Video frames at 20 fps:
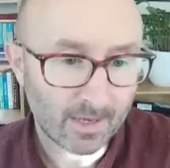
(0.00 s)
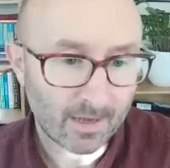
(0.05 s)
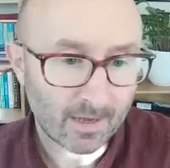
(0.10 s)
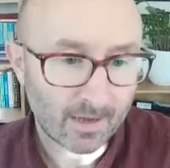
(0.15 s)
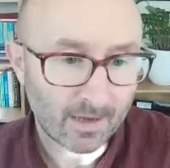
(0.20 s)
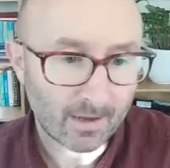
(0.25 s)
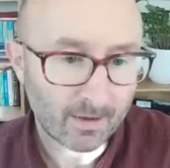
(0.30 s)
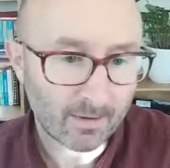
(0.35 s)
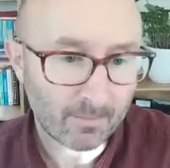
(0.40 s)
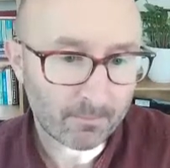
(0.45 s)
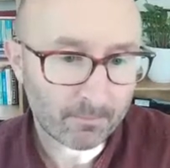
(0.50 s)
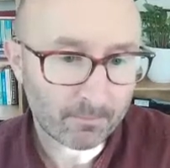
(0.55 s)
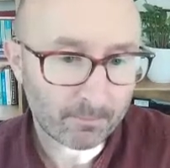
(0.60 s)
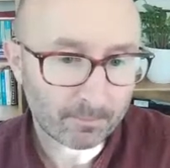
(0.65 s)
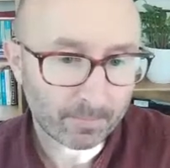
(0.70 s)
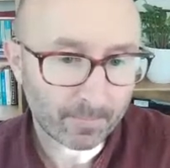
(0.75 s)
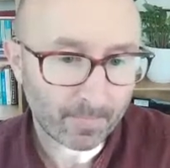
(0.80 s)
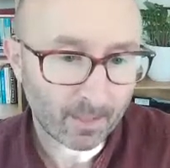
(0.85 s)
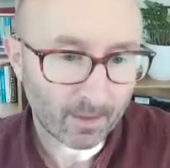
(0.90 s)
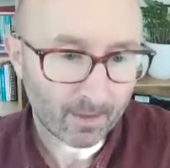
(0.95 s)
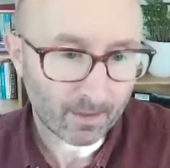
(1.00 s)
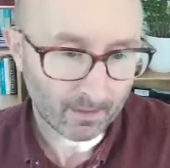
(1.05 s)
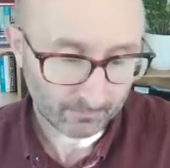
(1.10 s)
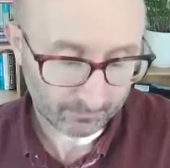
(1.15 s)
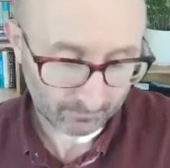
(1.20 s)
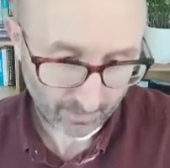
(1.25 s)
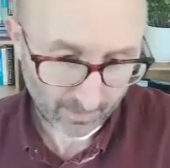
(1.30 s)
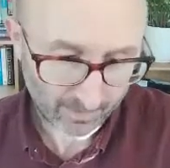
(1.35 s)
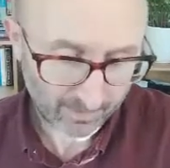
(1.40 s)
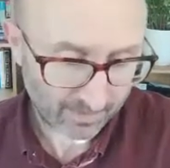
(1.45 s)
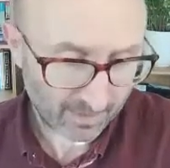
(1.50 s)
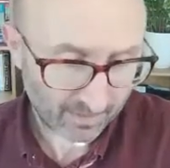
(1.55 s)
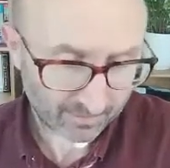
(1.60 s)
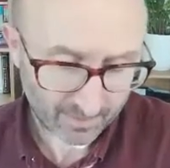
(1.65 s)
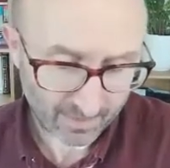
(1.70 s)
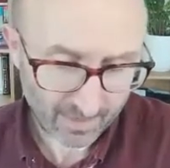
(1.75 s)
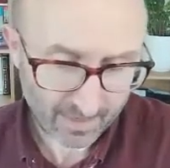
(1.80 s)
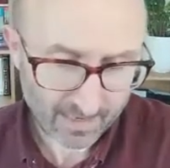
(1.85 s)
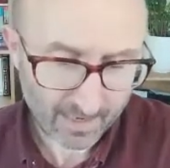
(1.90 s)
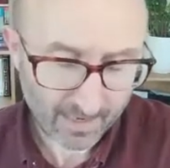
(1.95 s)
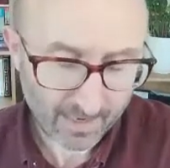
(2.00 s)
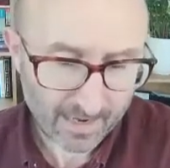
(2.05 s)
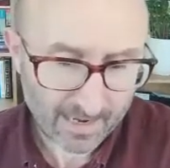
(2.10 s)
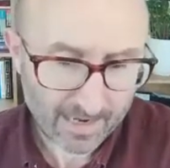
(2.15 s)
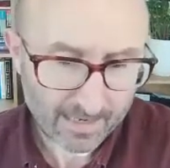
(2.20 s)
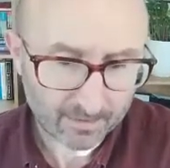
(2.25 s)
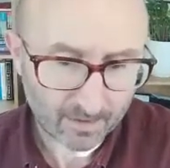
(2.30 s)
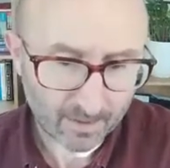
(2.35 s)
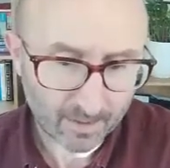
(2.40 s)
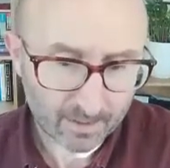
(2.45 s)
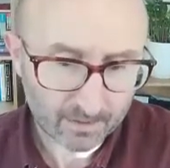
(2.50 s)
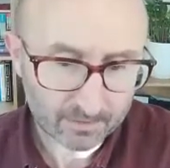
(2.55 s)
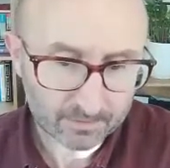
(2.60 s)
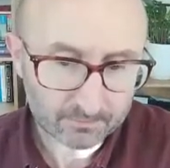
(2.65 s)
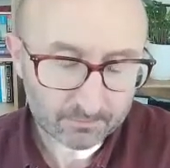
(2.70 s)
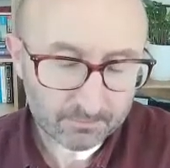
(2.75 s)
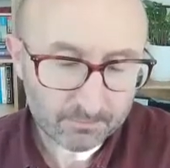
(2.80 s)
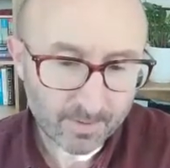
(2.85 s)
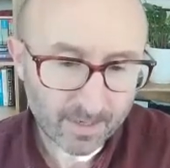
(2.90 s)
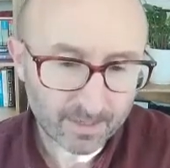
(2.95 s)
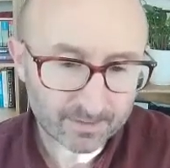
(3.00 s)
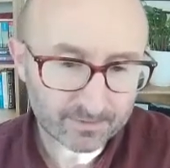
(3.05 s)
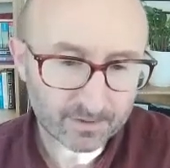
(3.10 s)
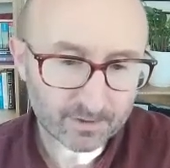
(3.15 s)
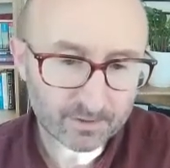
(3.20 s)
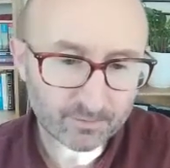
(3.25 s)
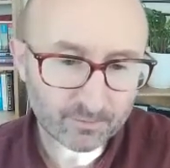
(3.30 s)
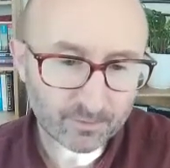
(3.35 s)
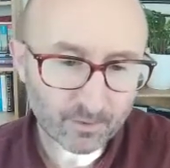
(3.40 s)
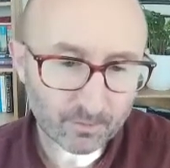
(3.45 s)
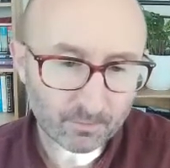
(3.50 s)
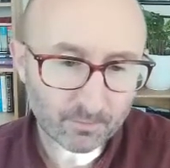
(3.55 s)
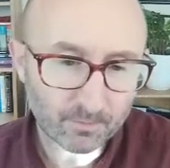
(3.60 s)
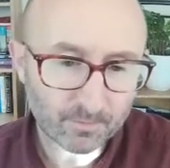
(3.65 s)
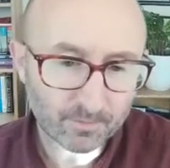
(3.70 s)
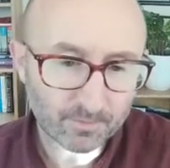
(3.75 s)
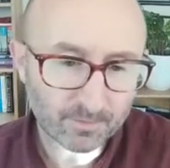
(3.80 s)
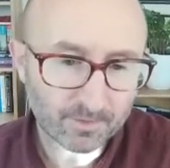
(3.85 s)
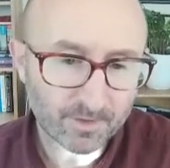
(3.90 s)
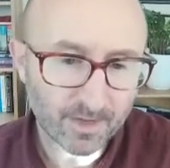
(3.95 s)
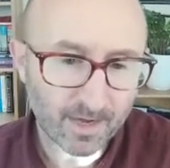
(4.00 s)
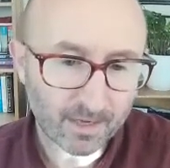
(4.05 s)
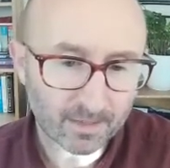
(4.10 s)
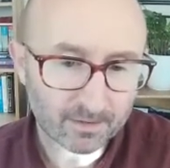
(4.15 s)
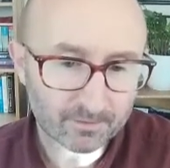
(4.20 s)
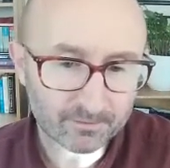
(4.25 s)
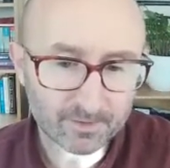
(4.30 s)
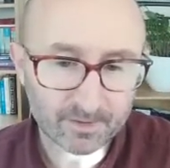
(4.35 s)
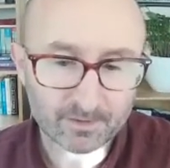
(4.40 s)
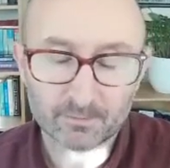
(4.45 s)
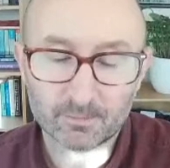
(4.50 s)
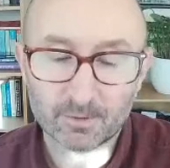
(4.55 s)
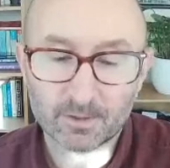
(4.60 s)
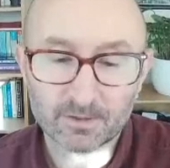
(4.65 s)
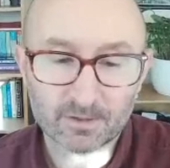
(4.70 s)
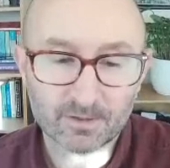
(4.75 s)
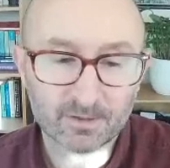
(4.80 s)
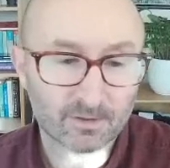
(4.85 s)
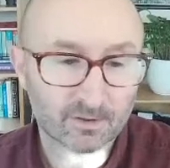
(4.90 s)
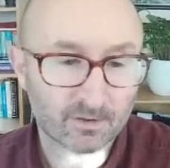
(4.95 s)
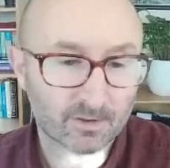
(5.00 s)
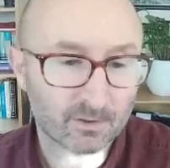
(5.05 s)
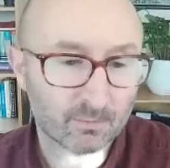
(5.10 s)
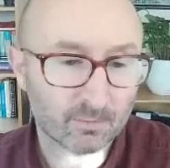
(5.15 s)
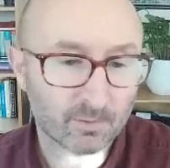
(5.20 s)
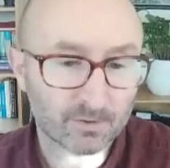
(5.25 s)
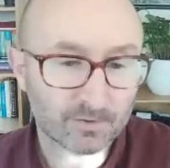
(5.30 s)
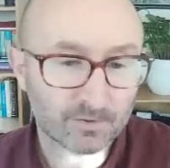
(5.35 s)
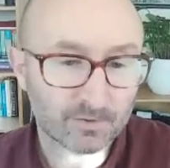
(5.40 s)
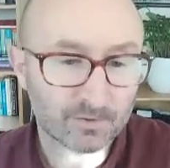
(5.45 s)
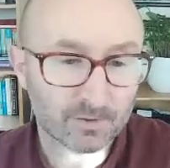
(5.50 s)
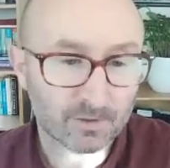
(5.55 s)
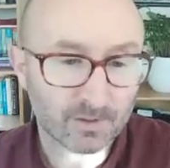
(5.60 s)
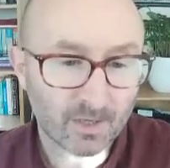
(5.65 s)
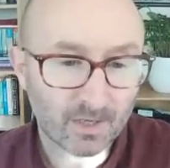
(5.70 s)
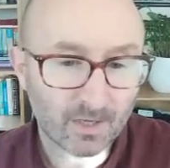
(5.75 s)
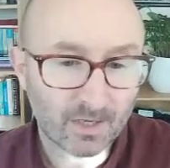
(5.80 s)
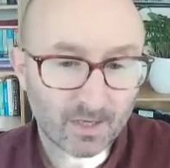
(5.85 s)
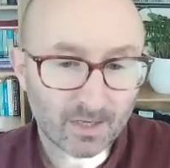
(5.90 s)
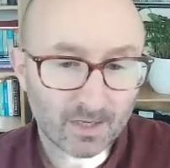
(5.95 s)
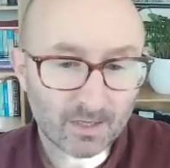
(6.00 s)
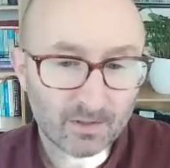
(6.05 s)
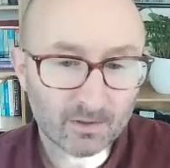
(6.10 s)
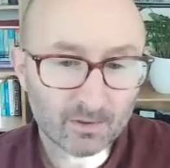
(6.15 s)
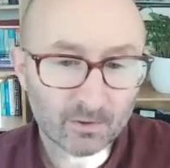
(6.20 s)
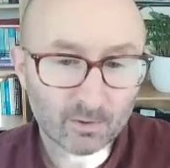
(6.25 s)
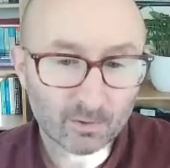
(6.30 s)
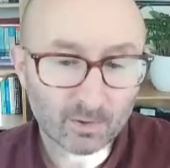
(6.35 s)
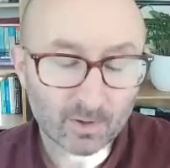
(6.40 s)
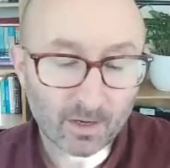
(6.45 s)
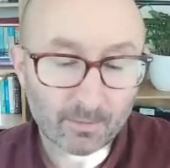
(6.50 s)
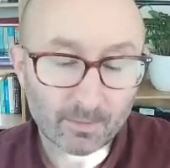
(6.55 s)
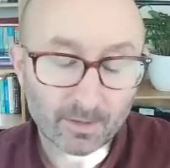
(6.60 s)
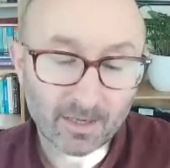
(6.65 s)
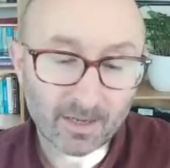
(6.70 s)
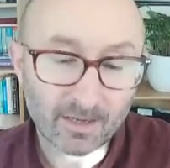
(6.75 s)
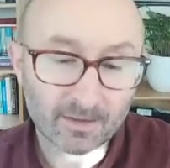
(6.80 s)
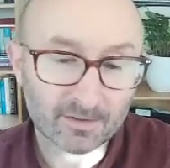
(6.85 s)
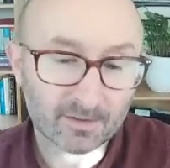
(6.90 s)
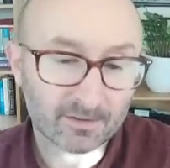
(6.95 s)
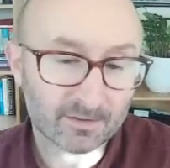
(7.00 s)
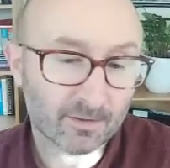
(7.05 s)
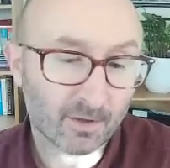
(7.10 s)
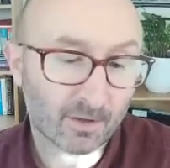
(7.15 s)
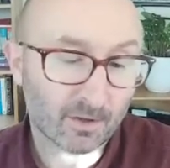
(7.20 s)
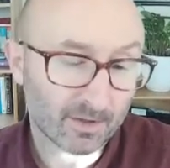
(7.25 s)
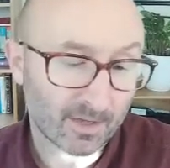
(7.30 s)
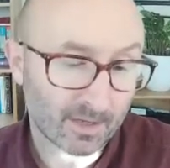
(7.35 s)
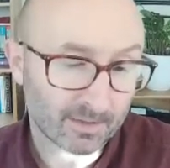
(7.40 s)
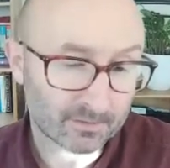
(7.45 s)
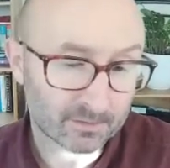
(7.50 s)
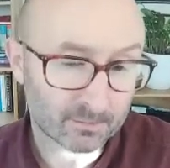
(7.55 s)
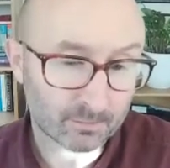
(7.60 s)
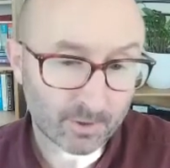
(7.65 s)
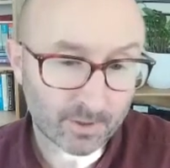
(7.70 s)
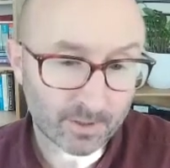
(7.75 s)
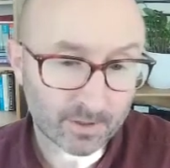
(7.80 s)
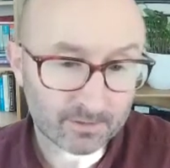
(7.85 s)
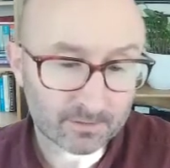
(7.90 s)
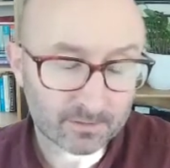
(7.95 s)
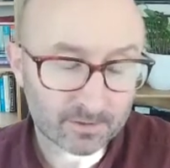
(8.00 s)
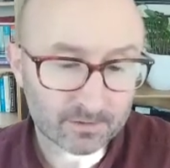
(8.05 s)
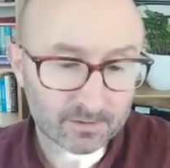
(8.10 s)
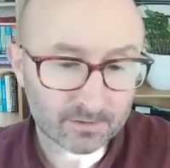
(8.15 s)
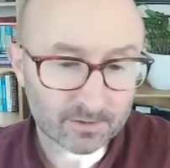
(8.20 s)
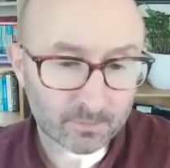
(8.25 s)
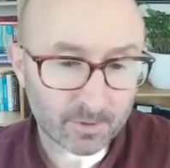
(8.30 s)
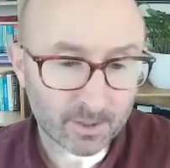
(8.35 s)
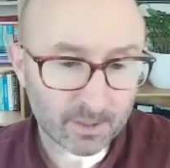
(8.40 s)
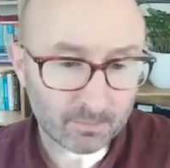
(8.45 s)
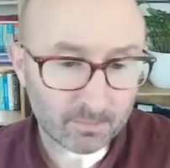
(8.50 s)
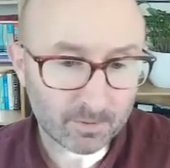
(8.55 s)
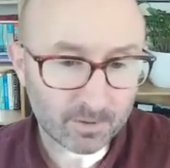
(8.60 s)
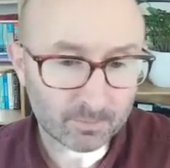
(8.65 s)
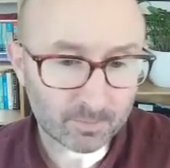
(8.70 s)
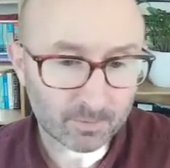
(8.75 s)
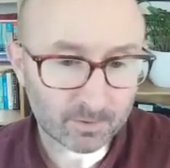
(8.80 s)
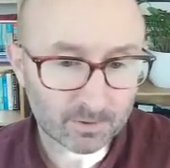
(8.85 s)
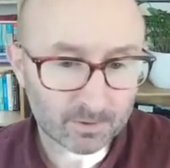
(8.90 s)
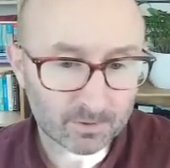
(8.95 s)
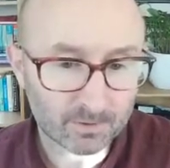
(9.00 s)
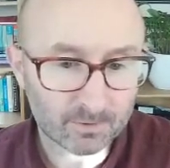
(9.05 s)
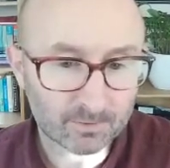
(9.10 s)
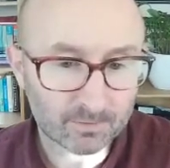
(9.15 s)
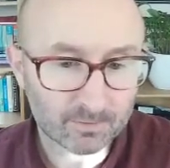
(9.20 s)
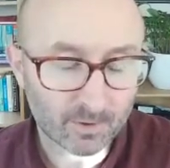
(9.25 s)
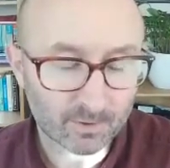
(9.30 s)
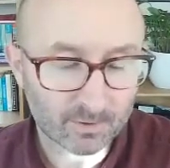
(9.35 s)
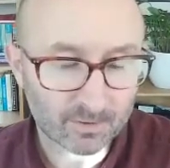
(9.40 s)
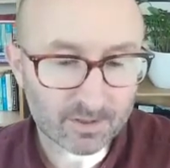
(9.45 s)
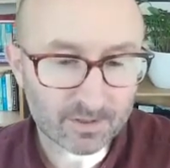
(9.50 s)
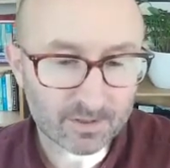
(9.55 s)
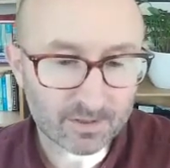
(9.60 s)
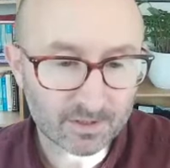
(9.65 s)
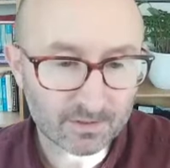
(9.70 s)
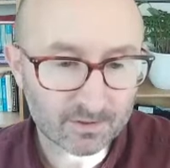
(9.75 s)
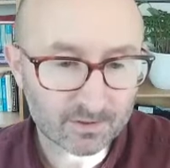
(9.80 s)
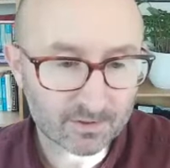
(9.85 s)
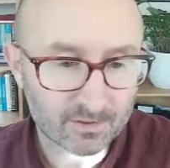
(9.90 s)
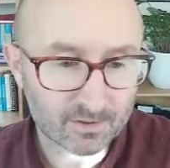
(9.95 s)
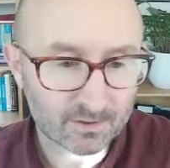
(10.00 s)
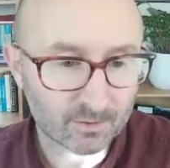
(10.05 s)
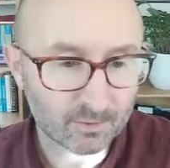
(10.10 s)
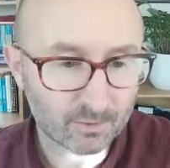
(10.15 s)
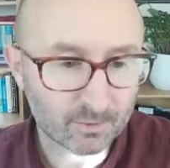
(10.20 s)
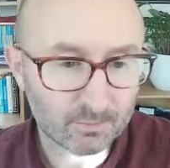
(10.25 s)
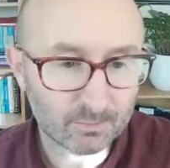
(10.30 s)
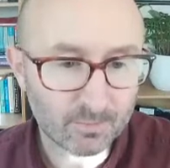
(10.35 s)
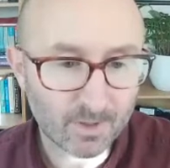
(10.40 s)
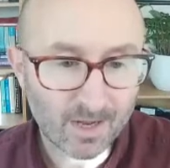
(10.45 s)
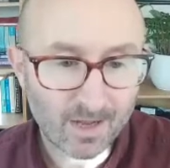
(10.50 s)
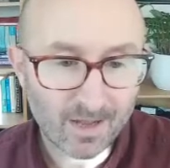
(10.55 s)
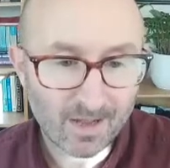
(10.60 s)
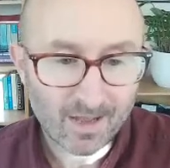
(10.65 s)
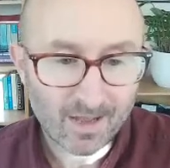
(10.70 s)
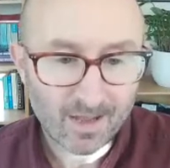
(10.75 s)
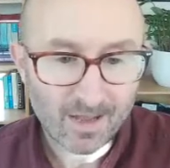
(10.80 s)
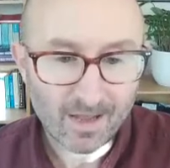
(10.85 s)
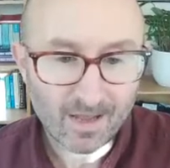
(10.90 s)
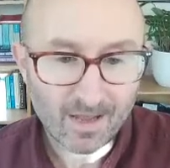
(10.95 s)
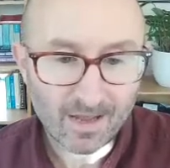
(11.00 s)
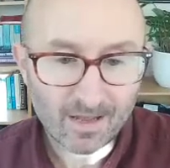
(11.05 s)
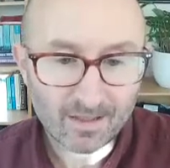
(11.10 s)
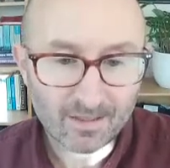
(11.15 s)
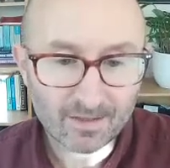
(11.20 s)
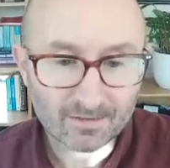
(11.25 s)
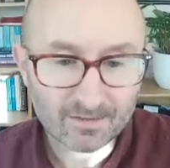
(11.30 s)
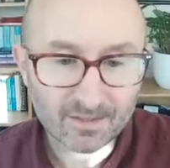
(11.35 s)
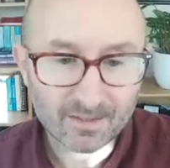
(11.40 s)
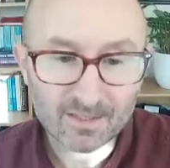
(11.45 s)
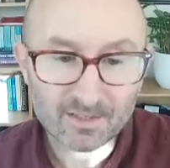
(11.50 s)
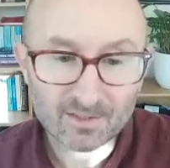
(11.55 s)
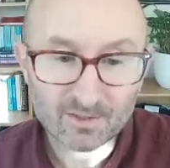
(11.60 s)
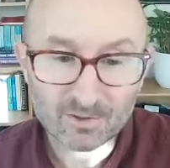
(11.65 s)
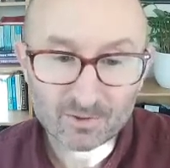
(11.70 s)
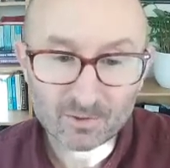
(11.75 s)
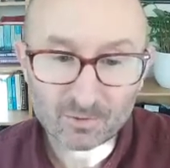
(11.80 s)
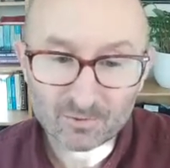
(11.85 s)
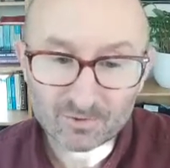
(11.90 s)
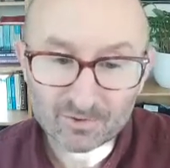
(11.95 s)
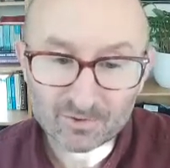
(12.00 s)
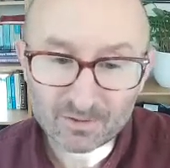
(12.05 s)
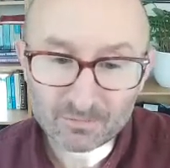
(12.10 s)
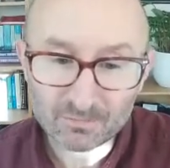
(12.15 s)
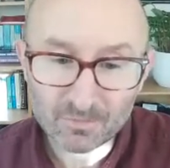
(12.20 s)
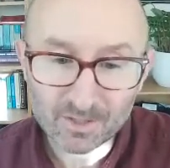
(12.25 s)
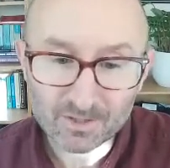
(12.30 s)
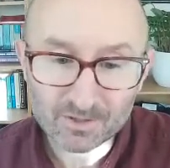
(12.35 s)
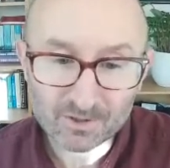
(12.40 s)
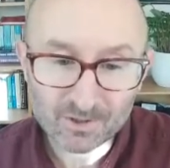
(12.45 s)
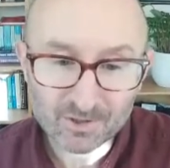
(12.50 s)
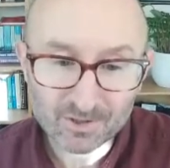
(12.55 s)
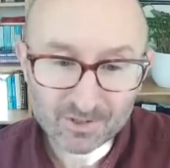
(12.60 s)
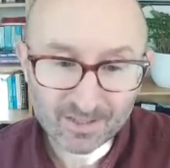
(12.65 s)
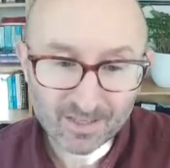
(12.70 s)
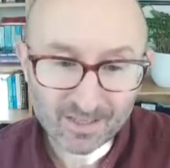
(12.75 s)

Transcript: And I guess a headline message from that feasibility study was that, you know, I guess it's not that surprising to many people who've got teenagers at home, that teenagers don't sleep much.